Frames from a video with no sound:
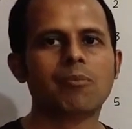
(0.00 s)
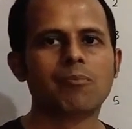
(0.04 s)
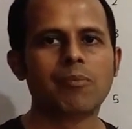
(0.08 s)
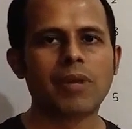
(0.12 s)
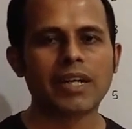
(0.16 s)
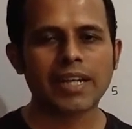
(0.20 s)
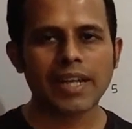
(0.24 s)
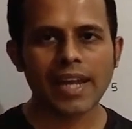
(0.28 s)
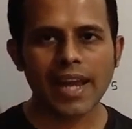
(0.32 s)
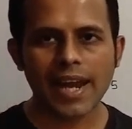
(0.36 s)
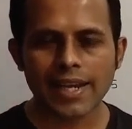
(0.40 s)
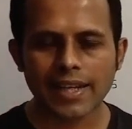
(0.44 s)

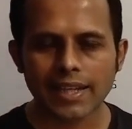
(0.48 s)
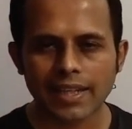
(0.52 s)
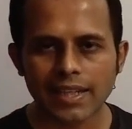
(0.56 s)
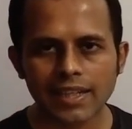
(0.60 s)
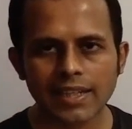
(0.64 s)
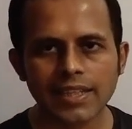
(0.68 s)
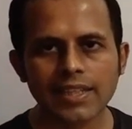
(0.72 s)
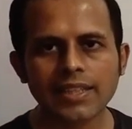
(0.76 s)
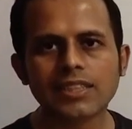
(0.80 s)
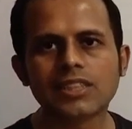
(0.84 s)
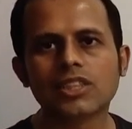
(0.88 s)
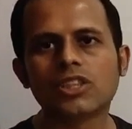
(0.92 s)
But at
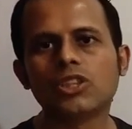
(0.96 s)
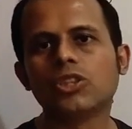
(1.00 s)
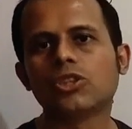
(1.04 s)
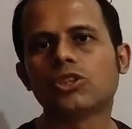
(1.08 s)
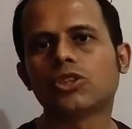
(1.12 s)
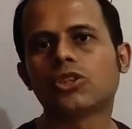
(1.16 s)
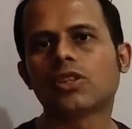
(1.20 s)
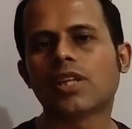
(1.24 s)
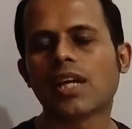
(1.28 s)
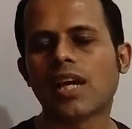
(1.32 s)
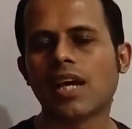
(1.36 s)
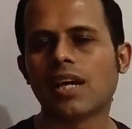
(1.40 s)
least you
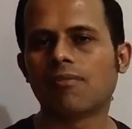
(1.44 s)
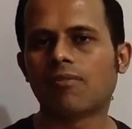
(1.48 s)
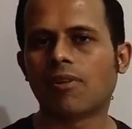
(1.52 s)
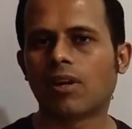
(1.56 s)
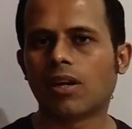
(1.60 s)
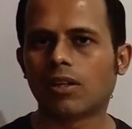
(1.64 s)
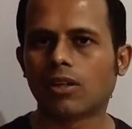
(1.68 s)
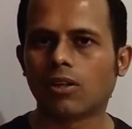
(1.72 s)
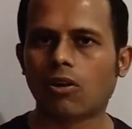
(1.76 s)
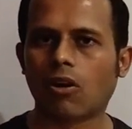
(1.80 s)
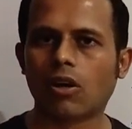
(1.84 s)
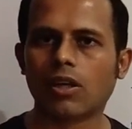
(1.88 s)
should have
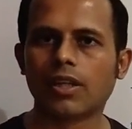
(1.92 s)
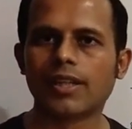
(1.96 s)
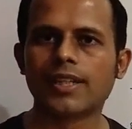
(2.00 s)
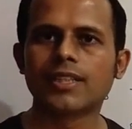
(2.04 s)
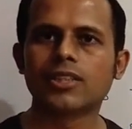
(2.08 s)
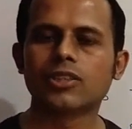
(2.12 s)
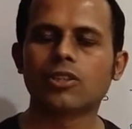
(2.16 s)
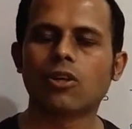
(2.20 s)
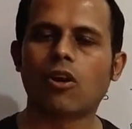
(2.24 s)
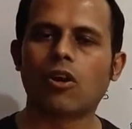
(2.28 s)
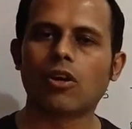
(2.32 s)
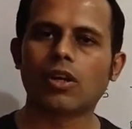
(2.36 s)
a
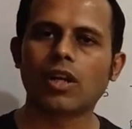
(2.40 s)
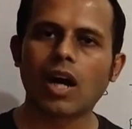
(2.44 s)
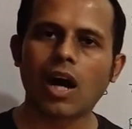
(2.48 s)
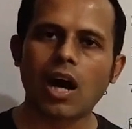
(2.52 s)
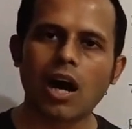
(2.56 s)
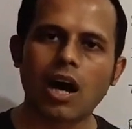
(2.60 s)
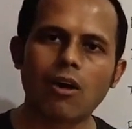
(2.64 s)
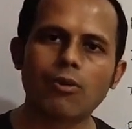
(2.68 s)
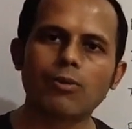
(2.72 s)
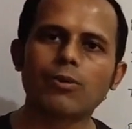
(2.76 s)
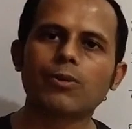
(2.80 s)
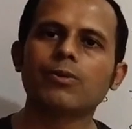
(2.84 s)
knowledge on
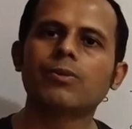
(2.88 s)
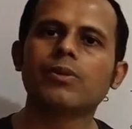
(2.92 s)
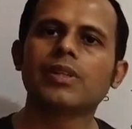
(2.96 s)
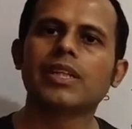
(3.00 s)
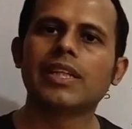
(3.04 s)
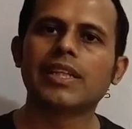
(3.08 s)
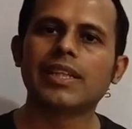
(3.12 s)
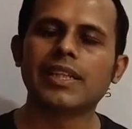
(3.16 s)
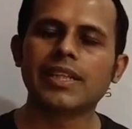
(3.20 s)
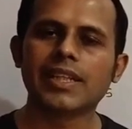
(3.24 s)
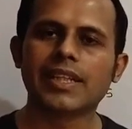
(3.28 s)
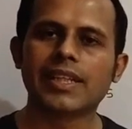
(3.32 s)
how to
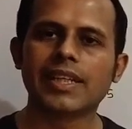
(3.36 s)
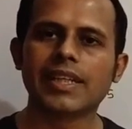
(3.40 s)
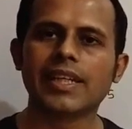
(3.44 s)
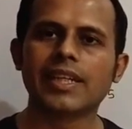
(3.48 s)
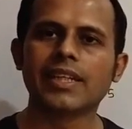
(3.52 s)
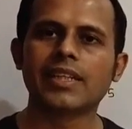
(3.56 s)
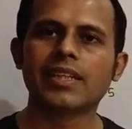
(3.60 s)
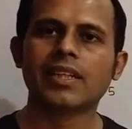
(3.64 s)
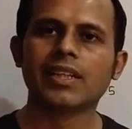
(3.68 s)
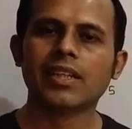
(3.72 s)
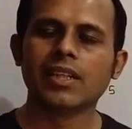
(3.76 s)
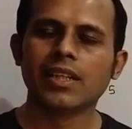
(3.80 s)

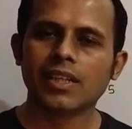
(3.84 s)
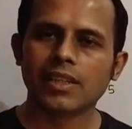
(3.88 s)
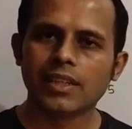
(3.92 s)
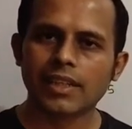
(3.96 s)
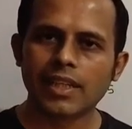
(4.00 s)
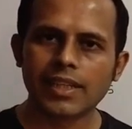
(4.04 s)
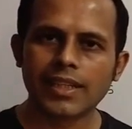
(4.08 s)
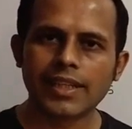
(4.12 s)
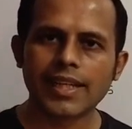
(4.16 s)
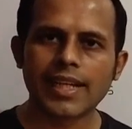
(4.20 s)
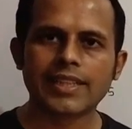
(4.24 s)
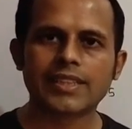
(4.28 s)
integrate
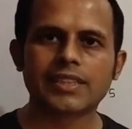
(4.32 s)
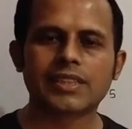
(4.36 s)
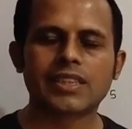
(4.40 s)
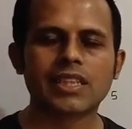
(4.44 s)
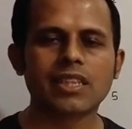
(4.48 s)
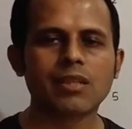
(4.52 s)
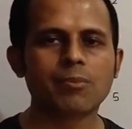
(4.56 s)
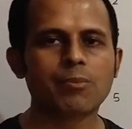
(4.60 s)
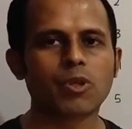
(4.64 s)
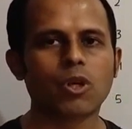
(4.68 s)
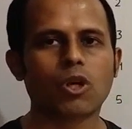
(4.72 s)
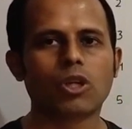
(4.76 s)
the
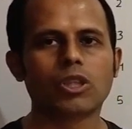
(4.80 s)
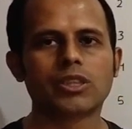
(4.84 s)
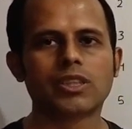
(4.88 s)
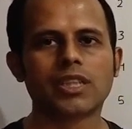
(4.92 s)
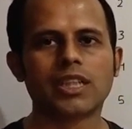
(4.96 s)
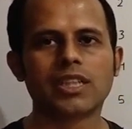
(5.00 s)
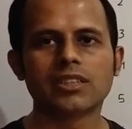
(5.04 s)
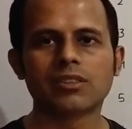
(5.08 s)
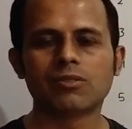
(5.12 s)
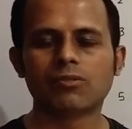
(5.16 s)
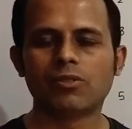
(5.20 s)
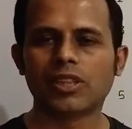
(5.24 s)
testing
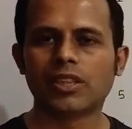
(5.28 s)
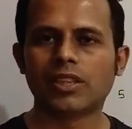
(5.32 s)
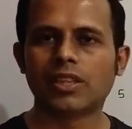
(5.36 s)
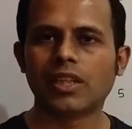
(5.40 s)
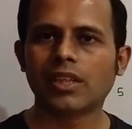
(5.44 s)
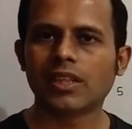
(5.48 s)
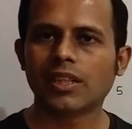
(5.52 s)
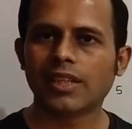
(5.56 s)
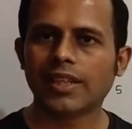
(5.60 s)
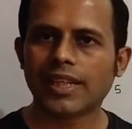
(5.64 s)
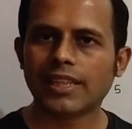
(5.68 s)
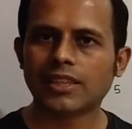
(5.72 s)
process with
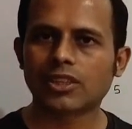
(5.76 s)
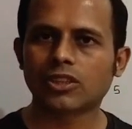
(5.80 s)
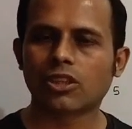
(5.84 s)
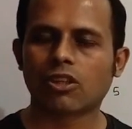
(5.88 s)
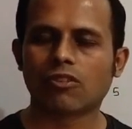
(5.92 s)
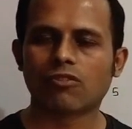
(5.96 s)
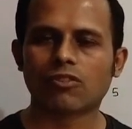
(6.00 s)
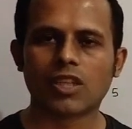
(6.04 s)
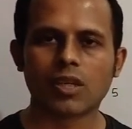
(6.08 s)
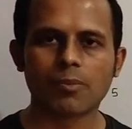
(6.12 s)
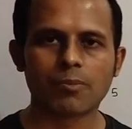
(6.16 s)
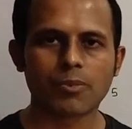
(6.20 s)
the rest
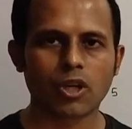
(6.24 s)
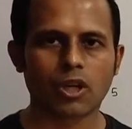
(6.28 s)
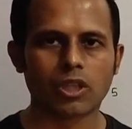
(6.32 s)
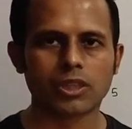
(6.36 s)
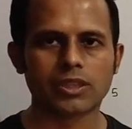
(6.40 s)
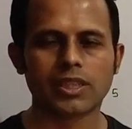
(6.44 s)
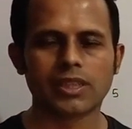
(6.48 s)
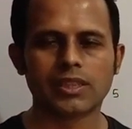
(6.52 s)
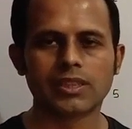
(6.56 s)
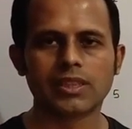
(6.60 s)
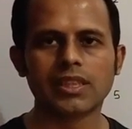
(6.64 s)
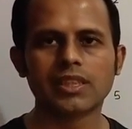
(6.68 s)
of the
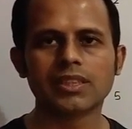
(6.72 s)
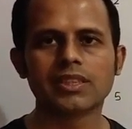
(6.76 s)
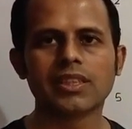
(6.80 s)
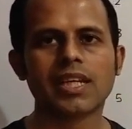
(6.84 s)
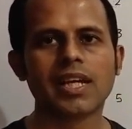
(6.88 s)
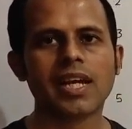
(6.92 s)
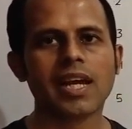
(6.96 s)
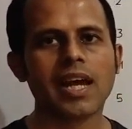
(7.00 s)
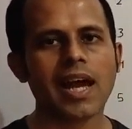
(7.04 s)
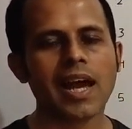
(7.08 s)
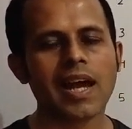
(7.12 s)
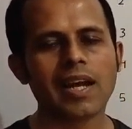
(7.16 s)
processes
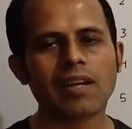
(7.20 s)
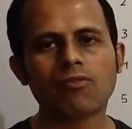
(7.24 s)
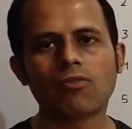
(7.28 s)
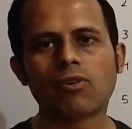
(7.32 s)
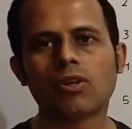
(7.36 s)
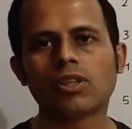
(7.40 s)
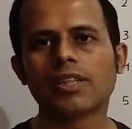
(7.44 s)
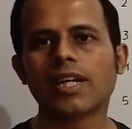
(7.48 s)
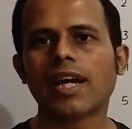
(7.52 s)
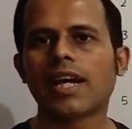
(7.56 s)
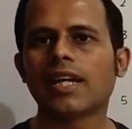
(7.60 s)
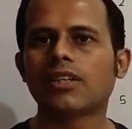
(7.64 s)
and
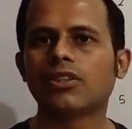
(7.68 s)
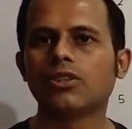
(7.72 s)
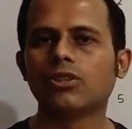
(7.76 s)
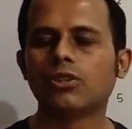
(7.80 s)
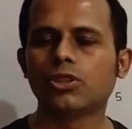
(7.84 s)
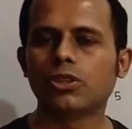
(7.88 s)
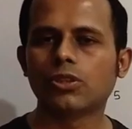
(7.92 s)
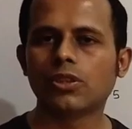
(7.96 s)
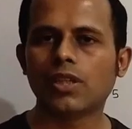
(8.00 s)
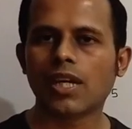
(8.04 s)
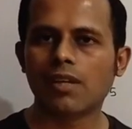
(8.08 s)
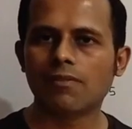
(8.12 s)
for that you
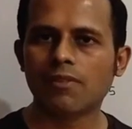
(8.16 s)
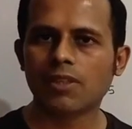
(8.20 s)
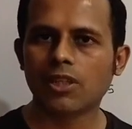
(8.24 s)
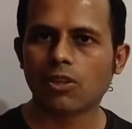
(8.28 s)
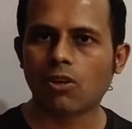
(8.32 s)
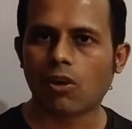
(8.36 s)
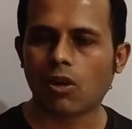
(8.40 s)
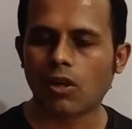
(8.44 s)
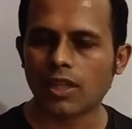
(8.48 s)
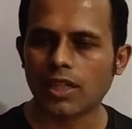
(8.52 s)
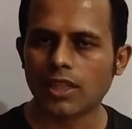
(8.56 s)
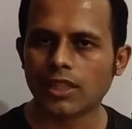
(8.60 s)
should have a
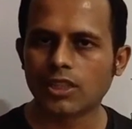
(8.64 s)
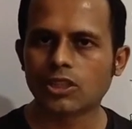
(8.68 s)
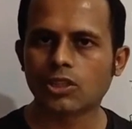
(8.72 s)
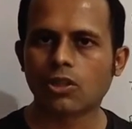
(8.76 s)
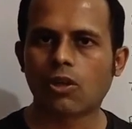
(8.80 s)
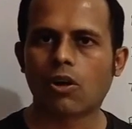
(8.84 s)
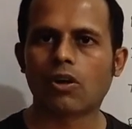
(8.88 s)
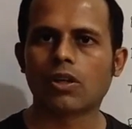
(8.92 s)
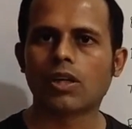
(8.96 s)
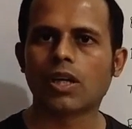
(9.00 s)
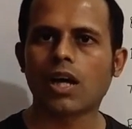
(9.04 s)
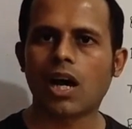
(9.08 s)
knowledge
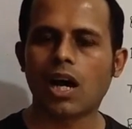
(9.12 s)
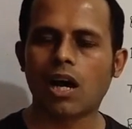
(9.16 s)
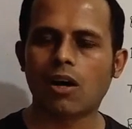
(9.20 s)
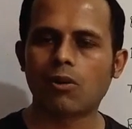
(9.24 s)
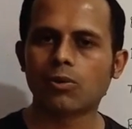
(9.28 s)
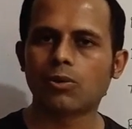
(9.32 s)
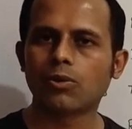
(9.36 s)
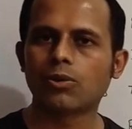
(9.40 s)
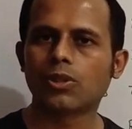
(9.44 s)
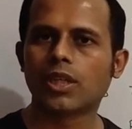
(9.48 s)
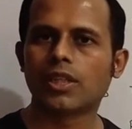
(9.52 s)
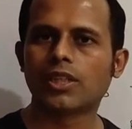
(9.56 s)
on how
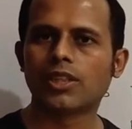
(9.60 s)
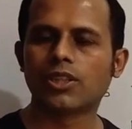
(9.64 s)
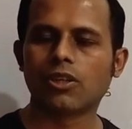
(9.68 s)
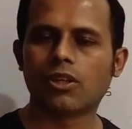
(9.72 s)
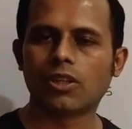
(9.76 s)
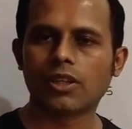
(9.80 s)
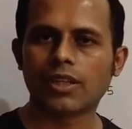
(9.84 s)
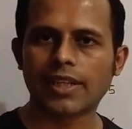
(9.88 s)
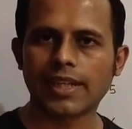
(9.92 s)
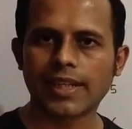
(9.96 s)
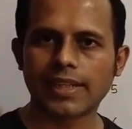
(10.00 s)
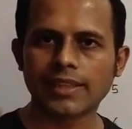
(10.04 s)
to run
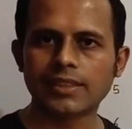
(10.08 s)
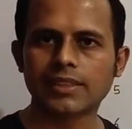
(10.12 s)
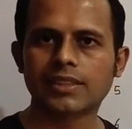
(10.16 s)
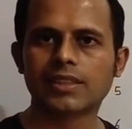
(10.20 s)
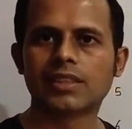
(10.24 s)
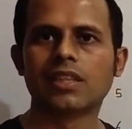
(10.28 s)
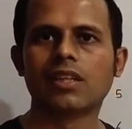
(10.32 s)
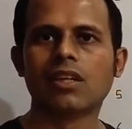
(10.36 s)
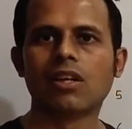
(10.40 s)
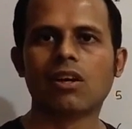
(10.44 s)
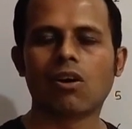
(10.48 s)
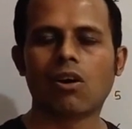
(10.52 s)
your
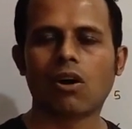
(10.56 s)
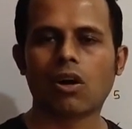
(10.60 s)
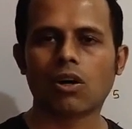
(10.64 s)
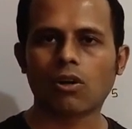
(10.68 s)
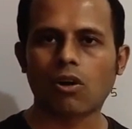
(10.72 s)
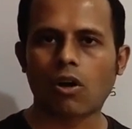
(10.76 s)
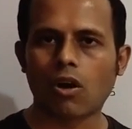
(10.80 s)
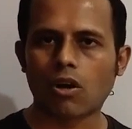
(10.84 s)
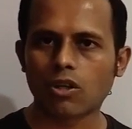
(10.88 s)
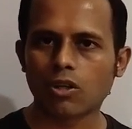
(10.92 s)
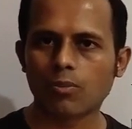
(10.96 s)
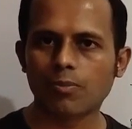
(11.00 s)
tests or
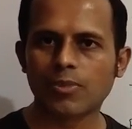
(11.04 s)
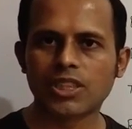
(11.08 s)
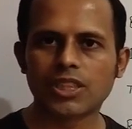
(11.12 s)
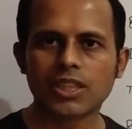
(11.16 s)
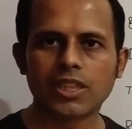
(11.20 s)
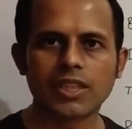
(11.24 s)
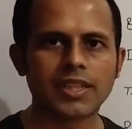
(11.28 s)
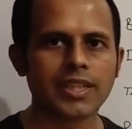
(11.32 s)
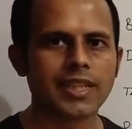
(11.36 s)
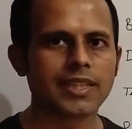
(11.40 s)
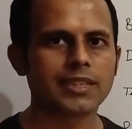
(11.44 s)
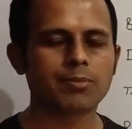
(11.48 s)

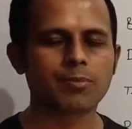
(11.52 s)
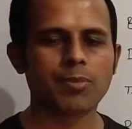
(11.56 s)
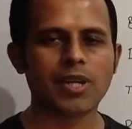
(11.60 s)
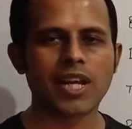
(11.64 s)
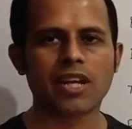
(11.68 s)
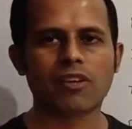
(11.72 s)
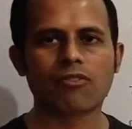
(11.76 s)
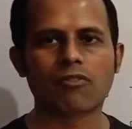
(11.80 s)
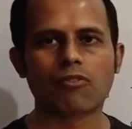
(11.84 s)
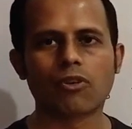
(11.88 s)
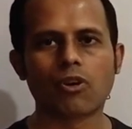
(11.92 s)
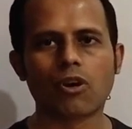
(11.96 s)
automation test
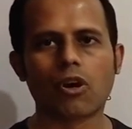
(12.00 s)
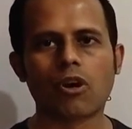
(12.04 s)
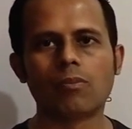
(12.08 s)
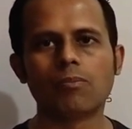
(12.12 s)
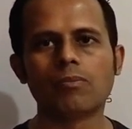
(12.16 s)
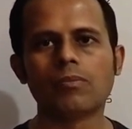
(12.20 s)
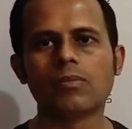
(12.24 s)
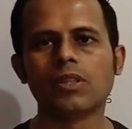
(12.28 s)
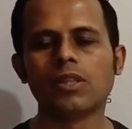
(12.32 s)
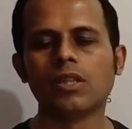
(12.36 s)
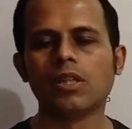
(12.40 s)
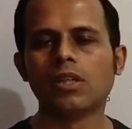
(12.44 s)

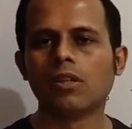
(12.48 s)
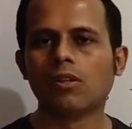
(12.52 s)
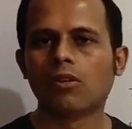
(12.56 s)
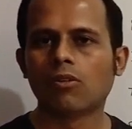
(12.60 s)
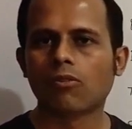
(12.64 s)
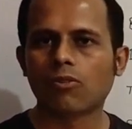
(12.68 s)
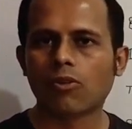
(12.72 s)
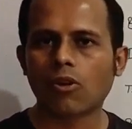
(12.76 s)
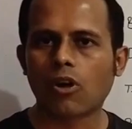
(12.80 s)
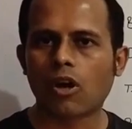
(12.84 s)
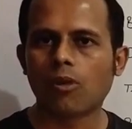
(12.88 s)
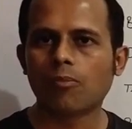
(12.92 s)
platform
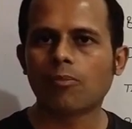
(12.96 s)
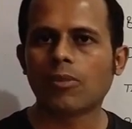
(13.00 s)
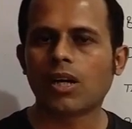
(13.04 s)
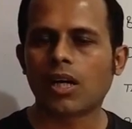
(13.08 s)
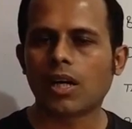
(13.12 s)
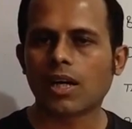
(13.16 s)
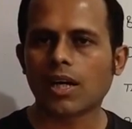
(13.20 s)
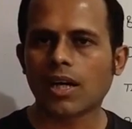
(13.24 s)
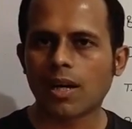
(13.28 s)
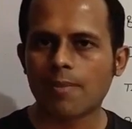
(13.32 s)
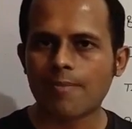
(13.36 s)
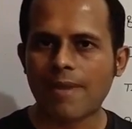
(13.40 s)
from
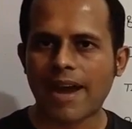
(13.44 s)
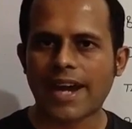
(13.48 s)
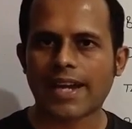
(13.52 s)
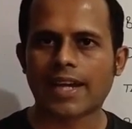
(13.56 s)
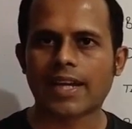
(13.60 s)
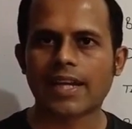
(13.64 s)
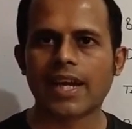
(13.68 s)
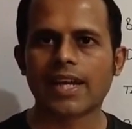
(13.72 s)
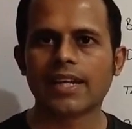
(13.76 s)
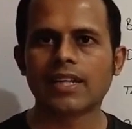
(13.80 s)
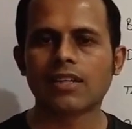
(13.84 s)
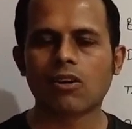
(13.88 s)
a
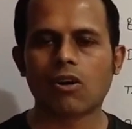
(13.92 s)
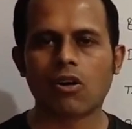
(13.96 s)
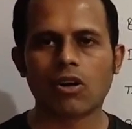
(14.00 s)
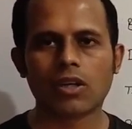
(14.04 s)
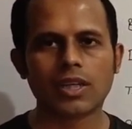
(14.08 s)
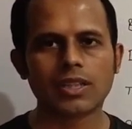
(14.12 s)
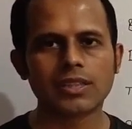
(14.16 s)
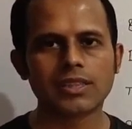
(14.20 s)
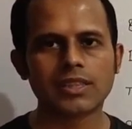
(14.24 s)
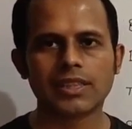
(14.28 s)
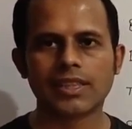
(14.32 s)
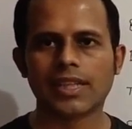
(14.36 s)
command line or
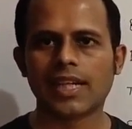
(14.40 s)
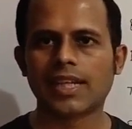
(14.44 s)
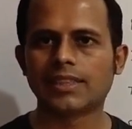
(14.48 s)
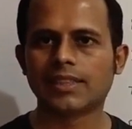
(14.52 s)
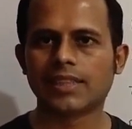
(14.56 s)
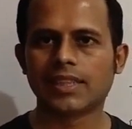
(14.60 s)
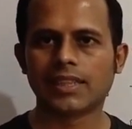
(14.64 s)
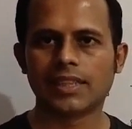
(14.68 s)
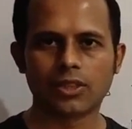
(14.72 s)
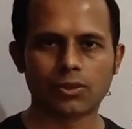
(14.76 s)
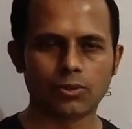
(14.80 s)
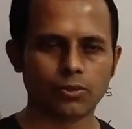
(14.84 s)
a
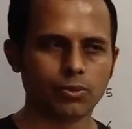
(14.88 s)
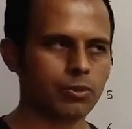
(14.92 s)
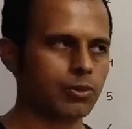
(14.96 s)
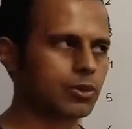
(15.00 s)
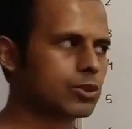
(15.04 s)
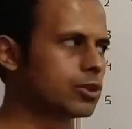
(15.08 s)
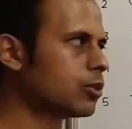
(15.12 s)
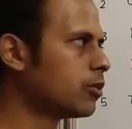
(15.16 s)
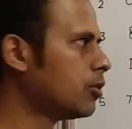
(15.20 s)
CI/CD tool.